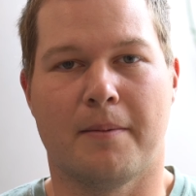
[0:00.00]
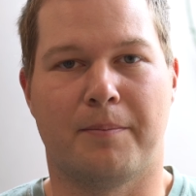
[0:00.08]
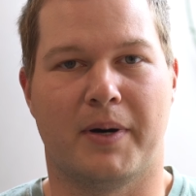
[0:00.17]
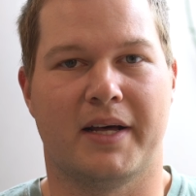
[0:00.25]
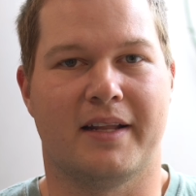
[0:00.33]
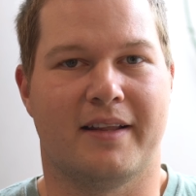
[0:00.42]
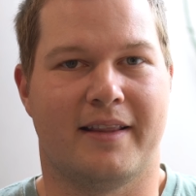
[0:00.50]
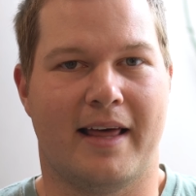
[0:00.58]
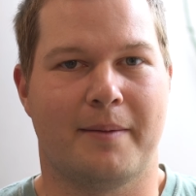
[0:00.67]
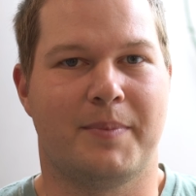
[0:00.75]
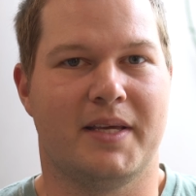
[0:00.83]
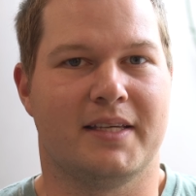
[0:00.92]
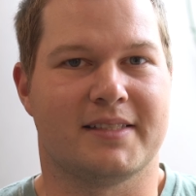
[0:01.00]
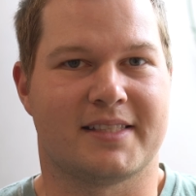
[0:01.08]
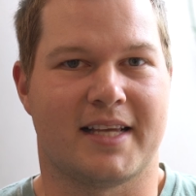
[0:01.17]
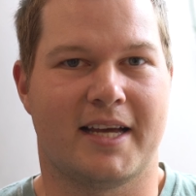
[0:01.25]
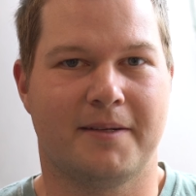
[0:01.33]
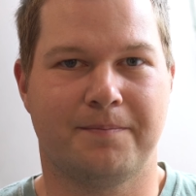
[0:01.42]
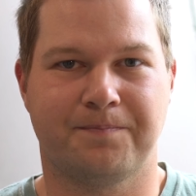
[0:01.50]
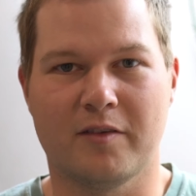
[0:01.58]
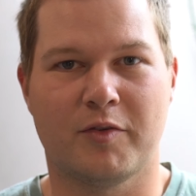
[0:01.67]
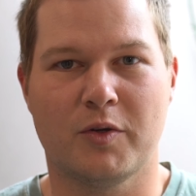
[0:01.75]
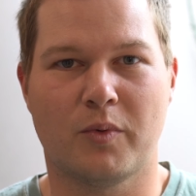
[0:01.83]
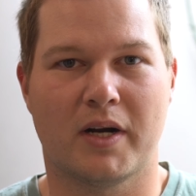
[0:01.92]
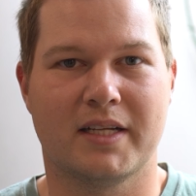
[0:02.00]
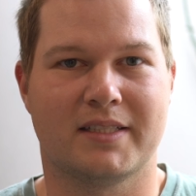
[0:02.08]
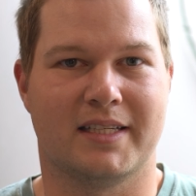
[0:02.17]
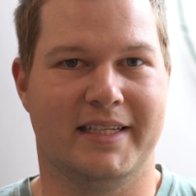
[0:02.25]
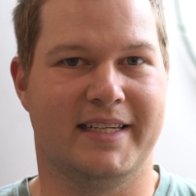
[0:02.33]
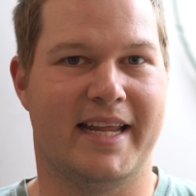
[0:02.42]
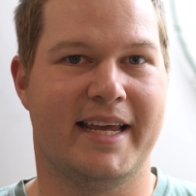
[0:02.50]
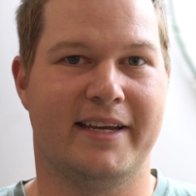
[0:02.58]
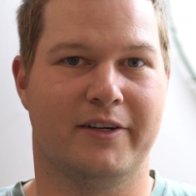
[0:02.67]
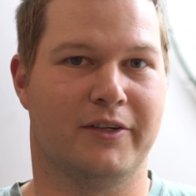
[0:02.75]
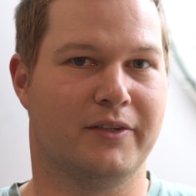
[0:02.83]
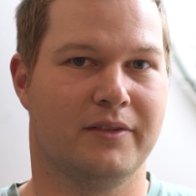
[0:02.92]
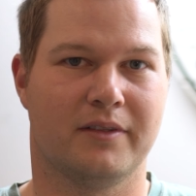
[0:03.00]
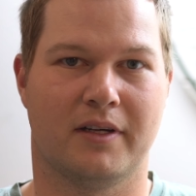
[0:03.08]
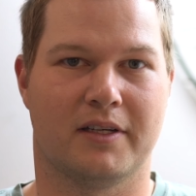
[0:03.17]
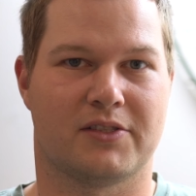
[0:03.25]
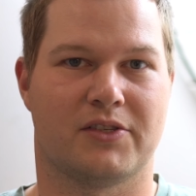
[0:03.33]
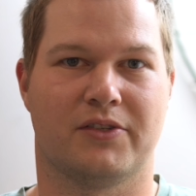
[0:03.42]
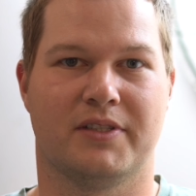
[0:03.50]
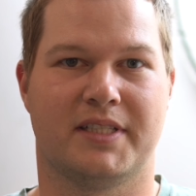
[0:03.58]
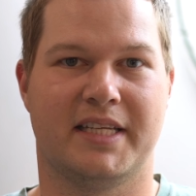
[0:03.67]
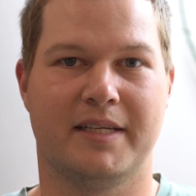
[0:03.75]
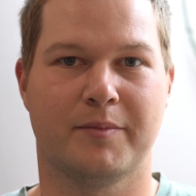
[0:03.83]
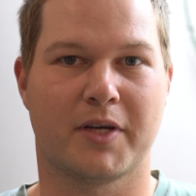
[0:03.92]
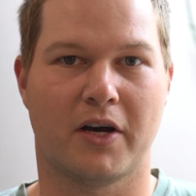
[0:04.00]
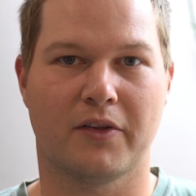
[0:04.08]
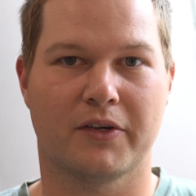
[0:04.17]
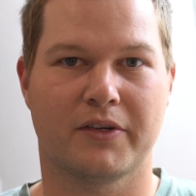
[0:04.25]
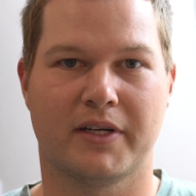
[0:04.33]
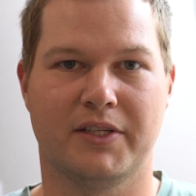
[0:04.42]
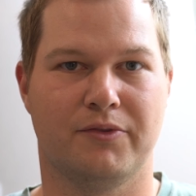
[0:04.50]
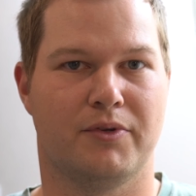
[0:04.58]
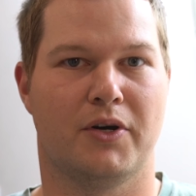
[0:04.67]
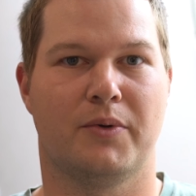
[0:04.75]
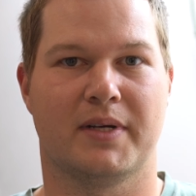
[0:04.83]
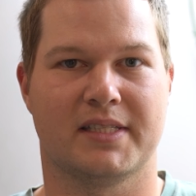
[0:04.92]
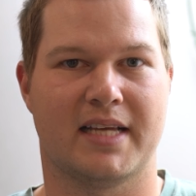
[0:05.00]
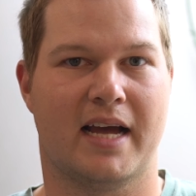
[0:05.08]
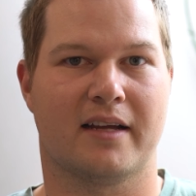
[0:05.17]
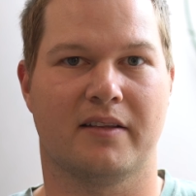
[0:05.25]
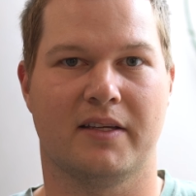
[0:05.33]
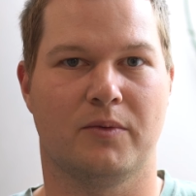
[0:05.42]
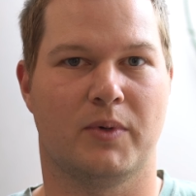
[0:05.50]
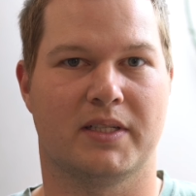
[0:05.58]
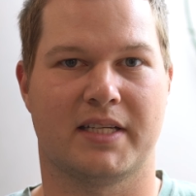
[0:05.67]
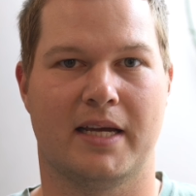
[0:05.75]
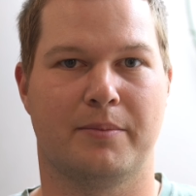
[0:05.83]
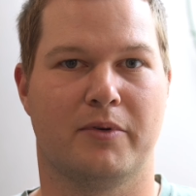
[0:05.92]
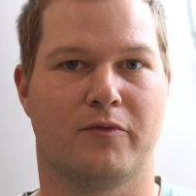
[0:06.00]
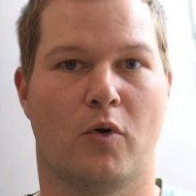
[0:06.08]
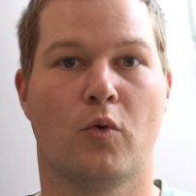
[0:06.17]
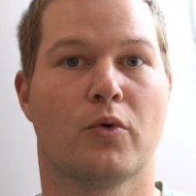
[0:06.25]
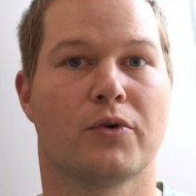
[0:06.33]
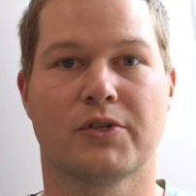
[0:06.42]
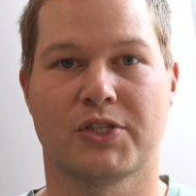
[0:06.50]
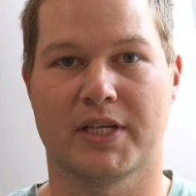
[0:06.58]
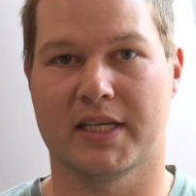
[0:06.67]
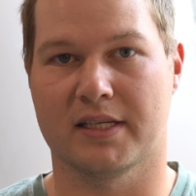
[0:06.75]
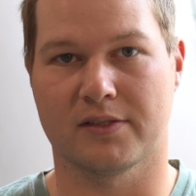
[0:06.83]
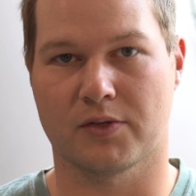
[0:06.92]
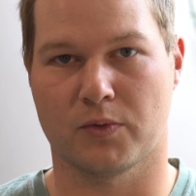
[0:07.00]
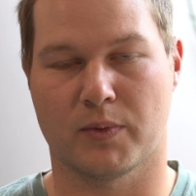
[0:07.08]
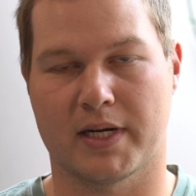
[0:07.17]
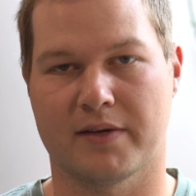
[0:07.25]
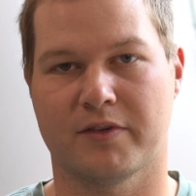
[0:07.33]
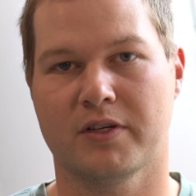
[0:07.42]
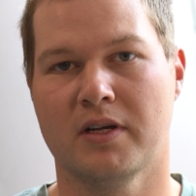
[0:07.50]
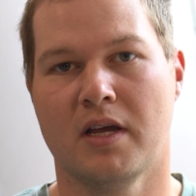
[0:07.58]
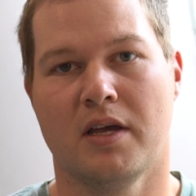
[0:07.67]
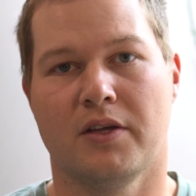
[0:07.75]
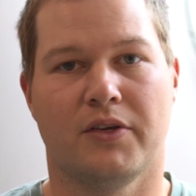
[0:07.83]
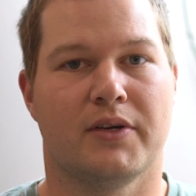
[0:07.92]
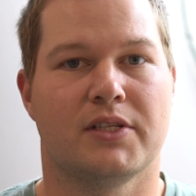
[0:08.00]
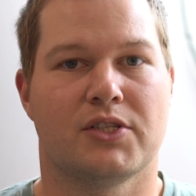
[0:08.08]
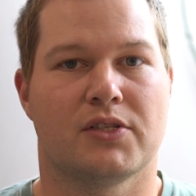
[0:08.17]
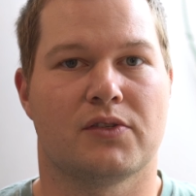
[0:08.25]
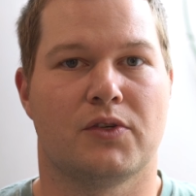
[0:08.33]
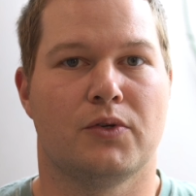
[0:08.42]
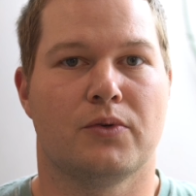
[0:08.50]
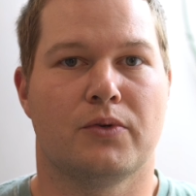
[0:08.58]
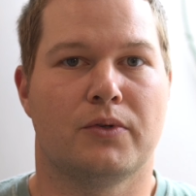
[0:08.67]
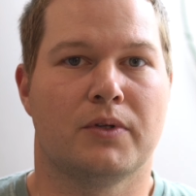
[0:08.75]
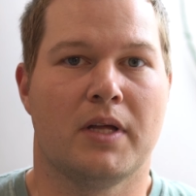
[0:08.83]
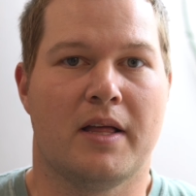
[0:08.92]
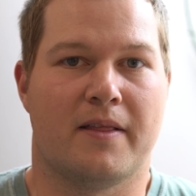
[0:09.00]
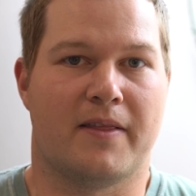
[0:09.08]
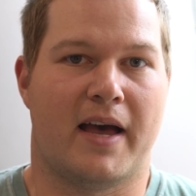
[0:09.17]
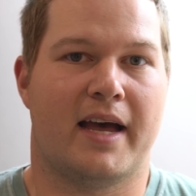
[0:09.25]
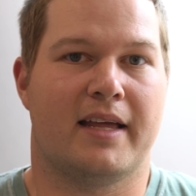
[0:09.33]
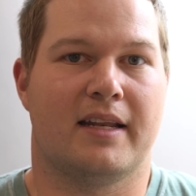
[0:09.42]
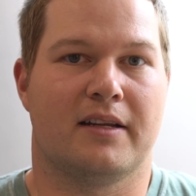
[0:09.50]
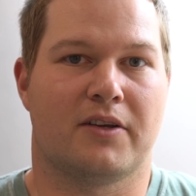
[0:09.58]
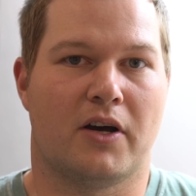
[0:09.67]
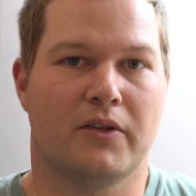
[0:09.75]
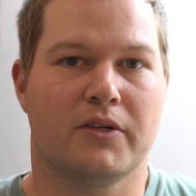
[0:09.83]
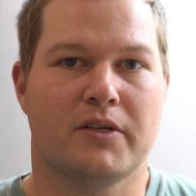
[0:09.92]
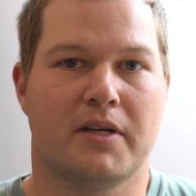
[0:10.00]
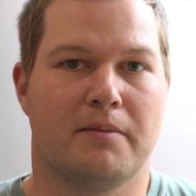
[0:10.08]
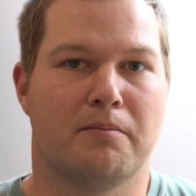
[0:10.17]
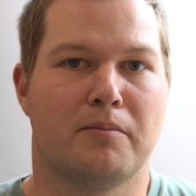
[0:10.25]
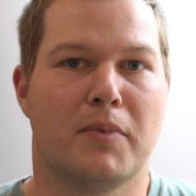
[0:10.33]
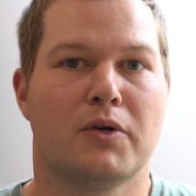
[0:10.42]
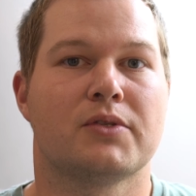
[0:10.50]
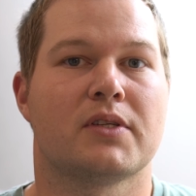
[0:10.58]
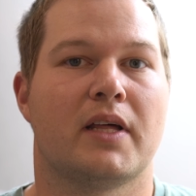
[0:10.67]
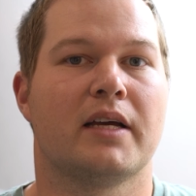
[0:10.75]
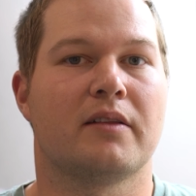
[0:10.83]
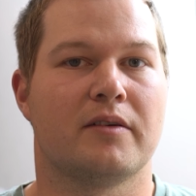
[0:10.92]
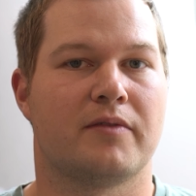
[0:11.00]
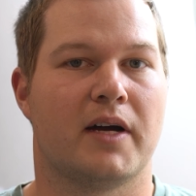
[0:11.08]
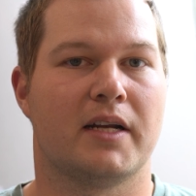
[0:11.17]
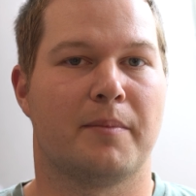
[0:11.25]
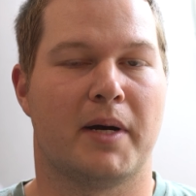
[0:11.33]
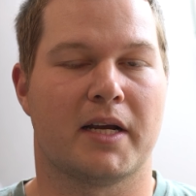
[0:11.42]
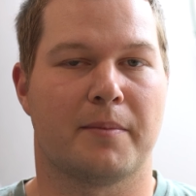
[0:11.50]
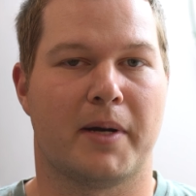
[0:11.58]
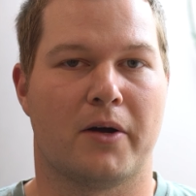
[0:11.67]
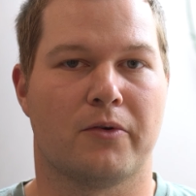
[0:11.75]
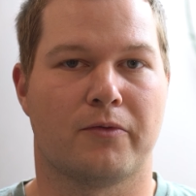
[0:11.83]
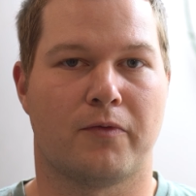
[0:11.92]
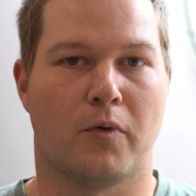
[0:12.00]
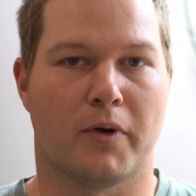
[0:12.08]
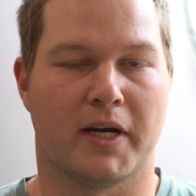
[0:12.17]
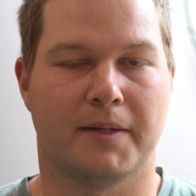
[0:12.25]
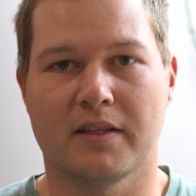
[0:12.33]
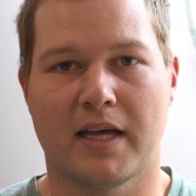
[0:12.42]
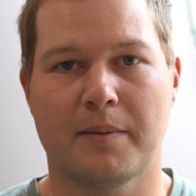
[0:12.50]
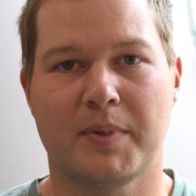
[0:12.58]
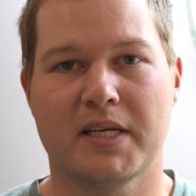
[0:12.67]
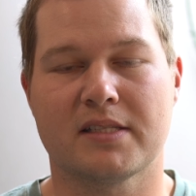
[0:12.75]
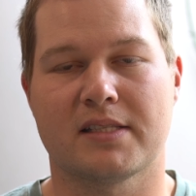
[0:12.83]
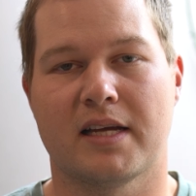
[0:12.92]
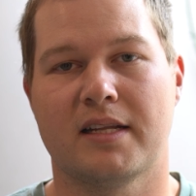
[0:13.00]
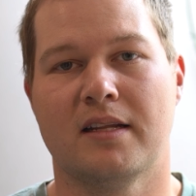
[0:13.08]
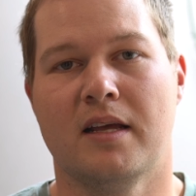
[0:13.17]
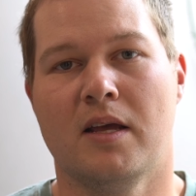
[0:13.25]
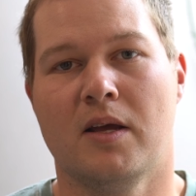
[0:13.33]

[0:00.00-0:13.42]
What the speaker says: But that being said, if you wanted to nail a certain team color and you know exactly what type of orange it is or whatever, you can just Google that color and most likely find a mica powder for it. That being said,